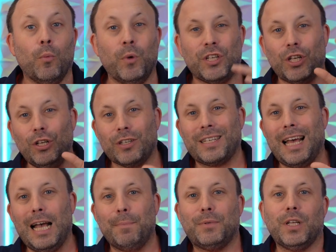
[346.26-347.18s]
which looks
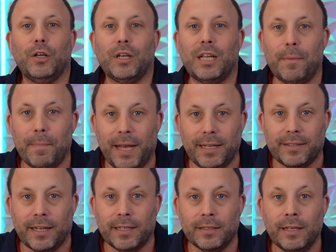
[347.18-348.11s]
absolutely
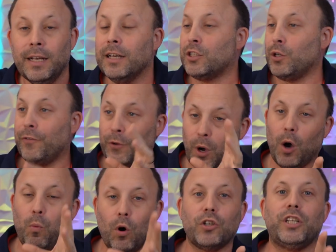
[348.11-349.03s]
amazing. So if you
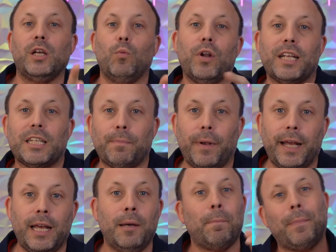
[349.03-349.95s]
are watching 1x
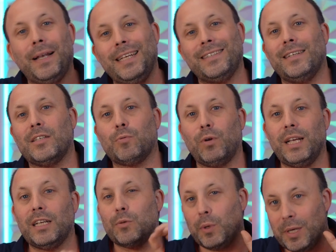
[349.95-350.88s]
Player, please send us one
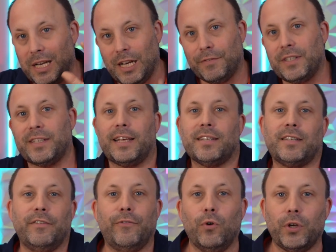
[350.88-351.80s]
in because we'd love to test
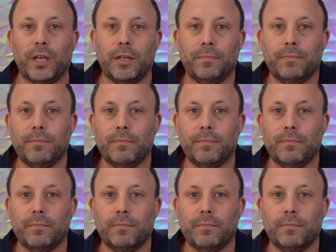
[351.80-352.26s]
it for you.